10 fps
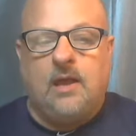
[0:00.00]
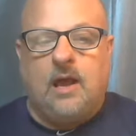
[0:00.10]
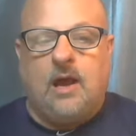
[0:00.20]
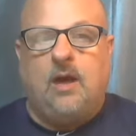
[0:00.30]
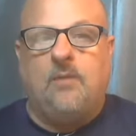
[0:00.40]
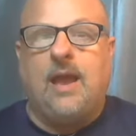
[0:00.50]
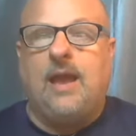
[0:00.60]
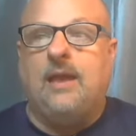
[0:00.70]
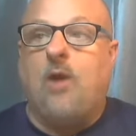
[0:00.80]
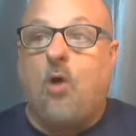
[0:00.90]
uh,
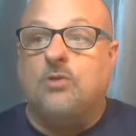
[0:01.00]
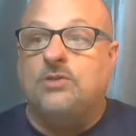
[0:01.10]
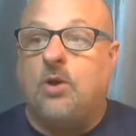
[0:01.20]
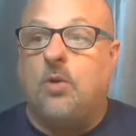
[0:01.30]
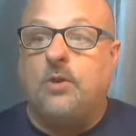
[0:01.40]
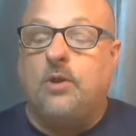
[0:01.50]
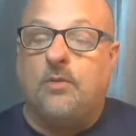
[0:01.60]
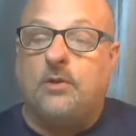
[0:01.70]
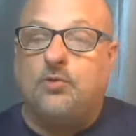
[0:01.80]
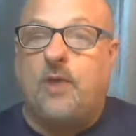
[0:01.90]
and also you
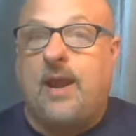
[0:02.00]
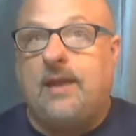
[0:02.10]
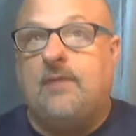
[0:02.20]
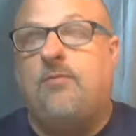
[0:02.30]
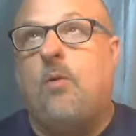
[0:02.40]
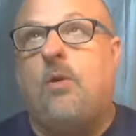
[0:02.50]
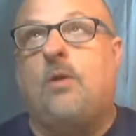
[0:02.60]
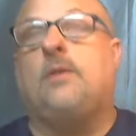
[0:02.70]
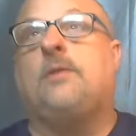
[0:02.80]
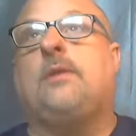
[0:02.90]
know the training
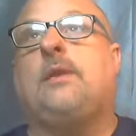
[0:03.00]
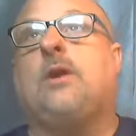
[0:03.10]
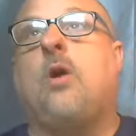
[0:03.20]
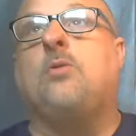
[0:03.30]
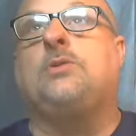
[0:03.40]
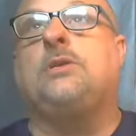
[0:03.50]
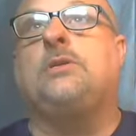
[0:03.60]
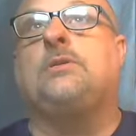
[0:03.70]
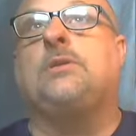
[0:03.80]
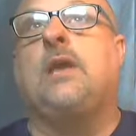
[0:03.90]
for the
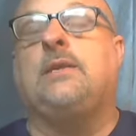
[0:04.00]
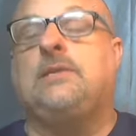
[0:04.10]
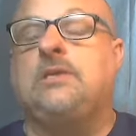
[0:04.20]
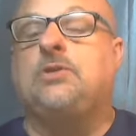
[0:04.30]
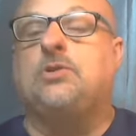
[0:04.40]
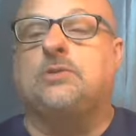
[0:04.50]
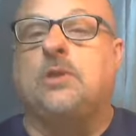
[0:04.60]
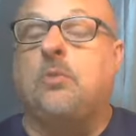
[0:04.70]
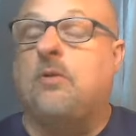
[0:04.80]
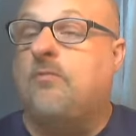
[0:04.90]
coaches and teachers
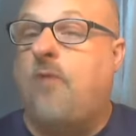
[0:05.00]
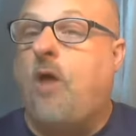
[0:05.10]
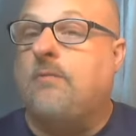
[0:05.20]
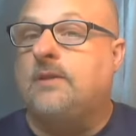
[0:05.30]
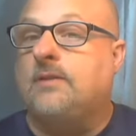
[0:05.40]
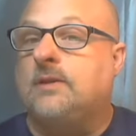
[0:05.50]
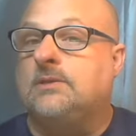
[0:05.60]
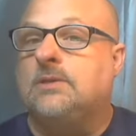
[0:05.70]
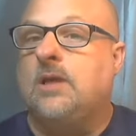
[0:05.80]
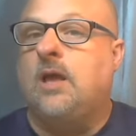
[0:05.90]
that were involved in
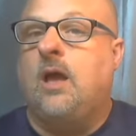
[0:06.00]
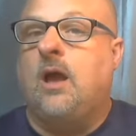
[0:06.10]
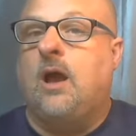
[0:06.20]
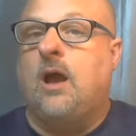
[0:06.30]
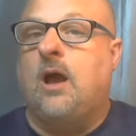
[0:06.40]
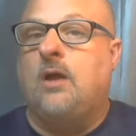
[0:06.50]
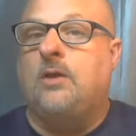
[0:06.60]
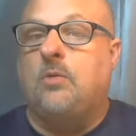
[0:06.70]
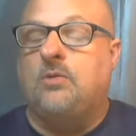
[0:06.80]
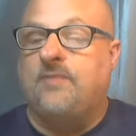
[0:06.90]
this uh,
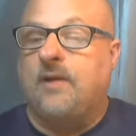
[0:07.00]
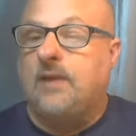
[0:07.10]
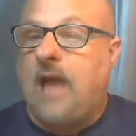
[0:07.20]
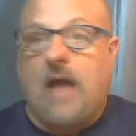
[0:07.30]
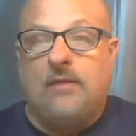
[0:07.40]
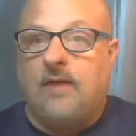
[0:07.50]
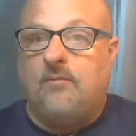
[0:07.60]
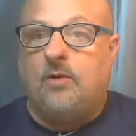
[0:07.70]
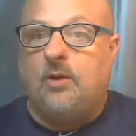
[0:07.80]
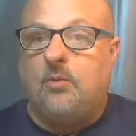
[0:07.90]
you know was fairly high
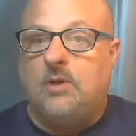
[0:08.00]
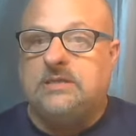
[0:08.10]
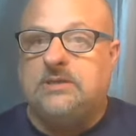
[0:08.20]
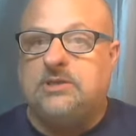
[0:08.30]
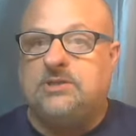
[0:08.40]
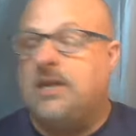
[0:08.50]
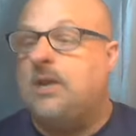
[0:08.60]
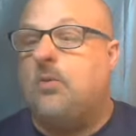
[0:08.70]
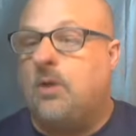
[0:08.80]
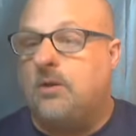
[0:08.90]
level it wasn't just
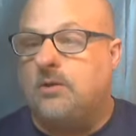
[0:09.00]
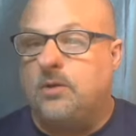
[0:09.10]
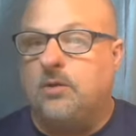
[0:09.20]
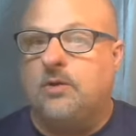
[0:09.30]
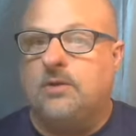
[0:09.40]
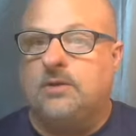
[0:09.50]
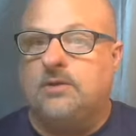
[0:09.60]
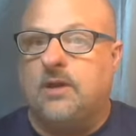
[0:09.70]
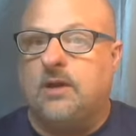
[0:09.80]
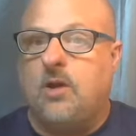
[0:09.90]
anyone you
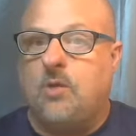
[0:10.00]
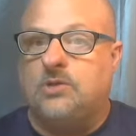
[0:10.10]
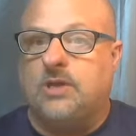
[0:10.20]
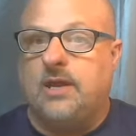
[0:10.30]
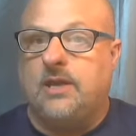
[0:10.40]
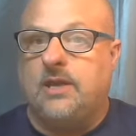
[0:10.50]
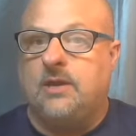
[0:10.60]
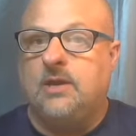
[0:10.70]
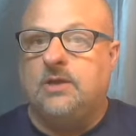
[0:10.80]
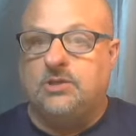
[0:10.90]
couldn't uh, coach a kid
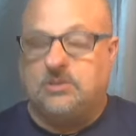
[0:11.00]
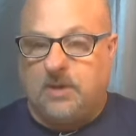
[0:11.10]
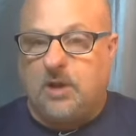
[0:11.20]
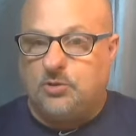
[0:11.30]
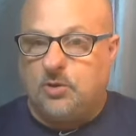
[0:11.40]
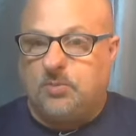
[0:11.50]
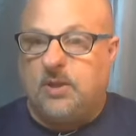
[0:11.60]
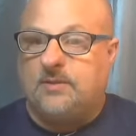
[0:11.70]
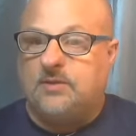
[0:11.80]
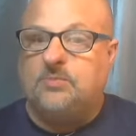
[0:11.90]
just because you had
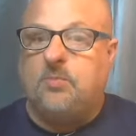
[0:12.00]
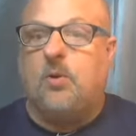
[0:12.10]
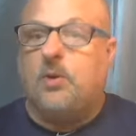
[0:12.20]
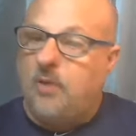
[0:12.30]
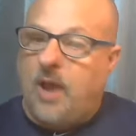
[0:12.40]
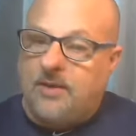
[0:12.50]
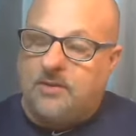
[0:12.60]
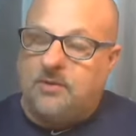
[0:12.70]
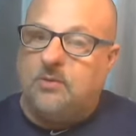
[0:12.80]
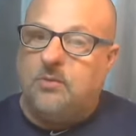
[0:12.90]
played the sport you
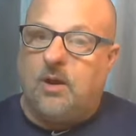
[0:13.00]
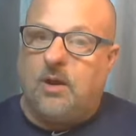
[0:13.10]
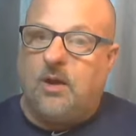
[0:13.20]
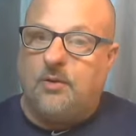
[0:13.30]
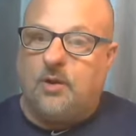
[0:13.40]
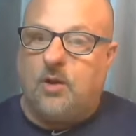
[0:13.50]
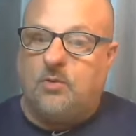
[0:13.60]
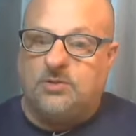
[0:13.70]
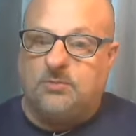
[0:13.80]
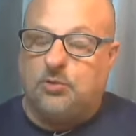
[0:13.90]
had to uh,
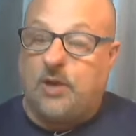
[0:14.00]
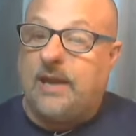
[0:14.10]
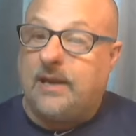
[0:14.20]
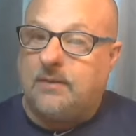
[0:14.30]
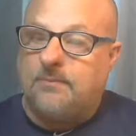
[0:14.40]
undergo some training